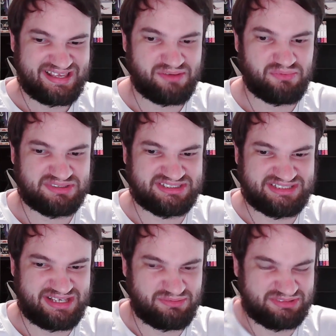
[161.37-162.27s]
it was
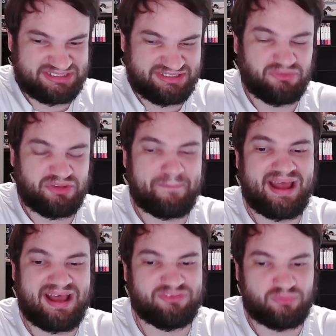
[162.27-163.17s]
it was the only
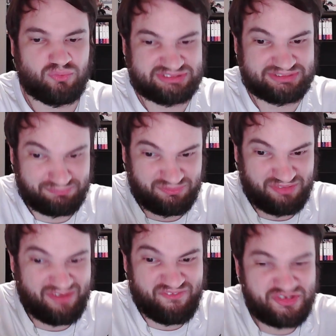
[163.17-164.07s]
path towards a,
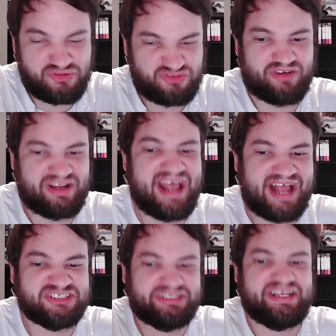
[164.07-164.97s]
a future he
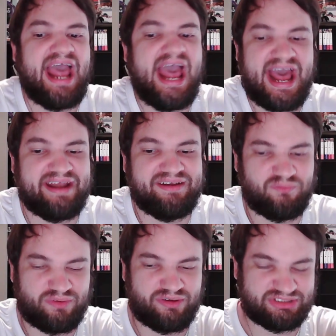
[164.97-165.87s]
actually had.
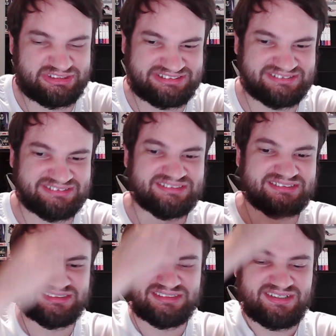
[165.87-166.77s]
Whereas
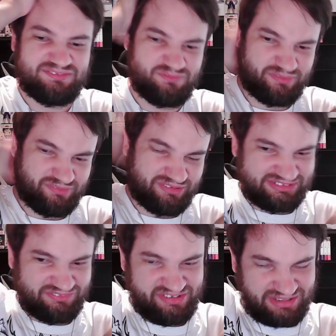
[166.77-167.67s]
whereas
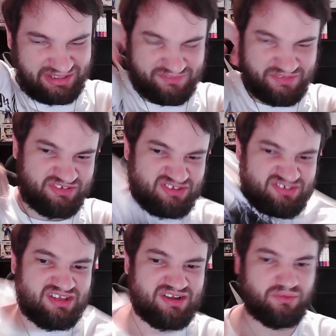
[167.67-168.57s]
if he if he just
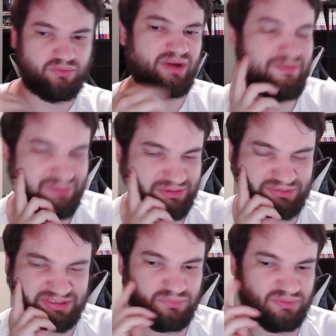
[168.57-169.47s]
stayed on
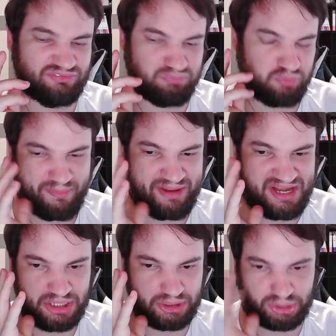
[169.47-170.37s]
Granbell, he would have
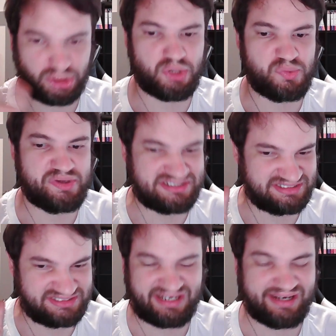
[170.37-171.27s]
remained alone his
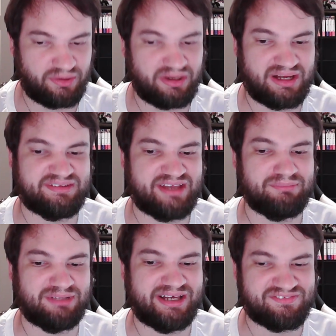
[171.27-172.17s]
entire
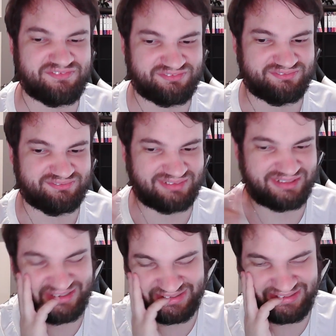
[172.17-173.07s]
goddamn life.
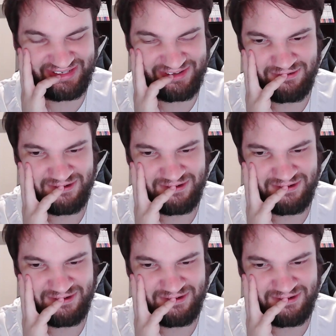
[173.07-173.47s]
Like, and